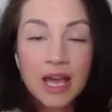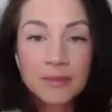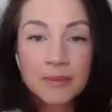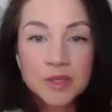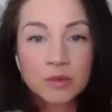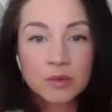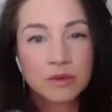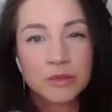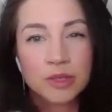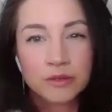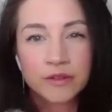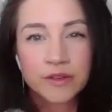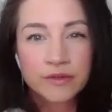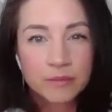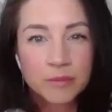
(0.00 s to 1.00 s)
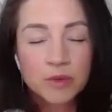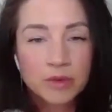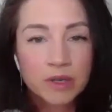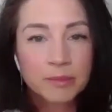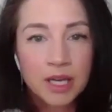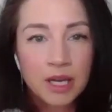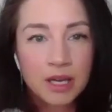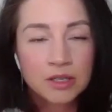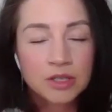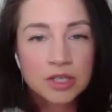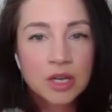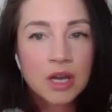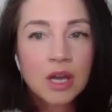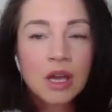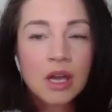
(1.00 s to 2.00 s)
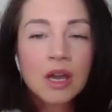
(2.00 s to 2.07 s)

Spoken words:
capsule removed from the rib cage.